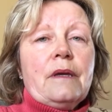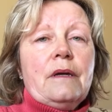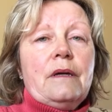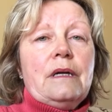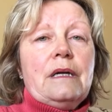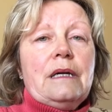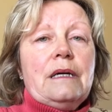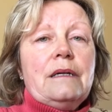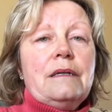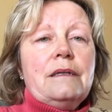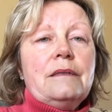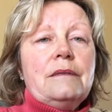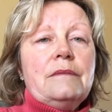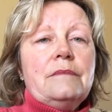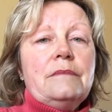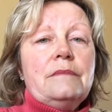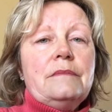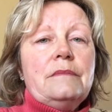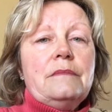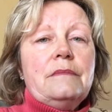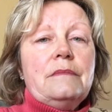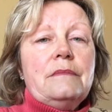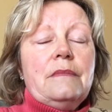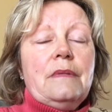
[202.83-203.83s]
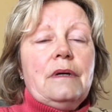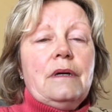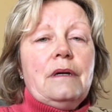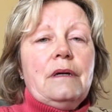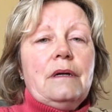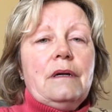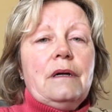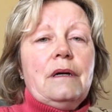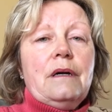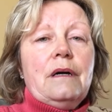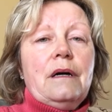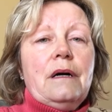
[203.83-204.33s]

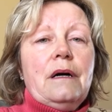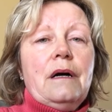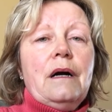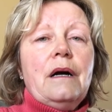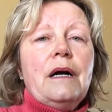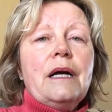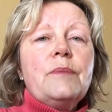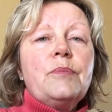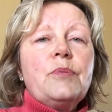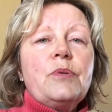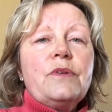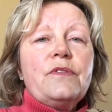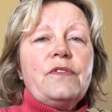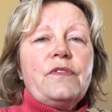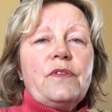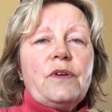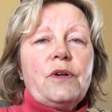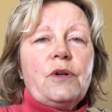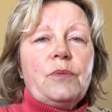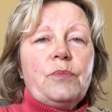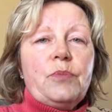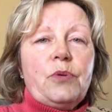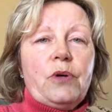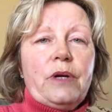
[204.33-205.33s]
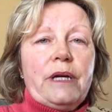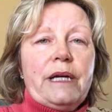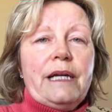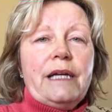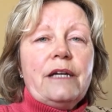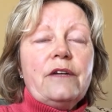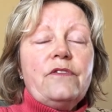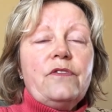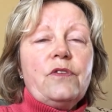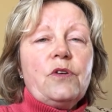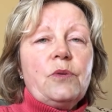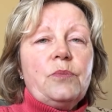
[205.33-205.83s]
I prefer praying
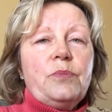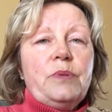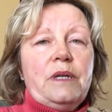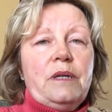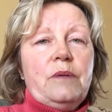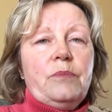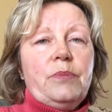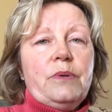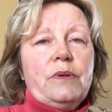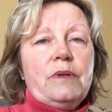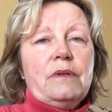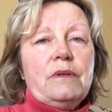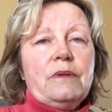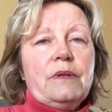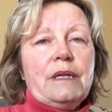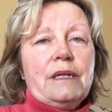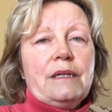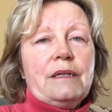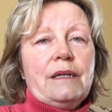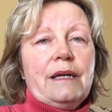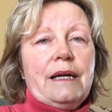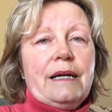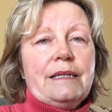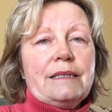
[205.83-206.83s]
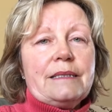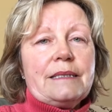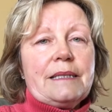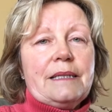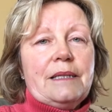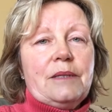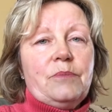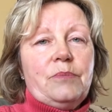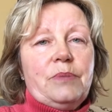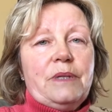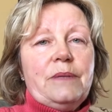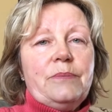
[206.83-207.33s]
for people than
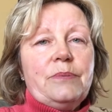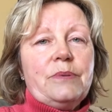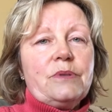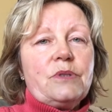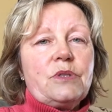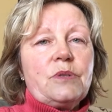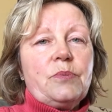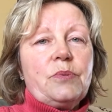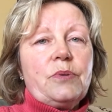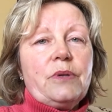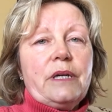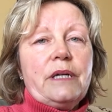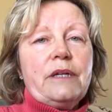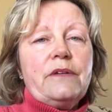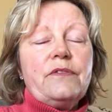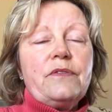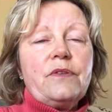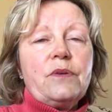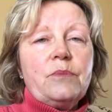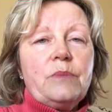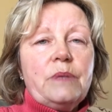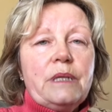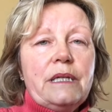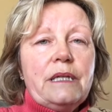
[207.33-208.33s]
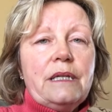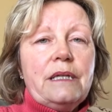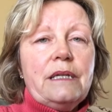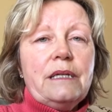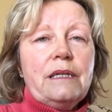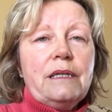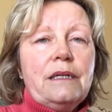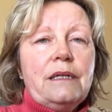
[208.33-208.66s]
asking people to pray for me,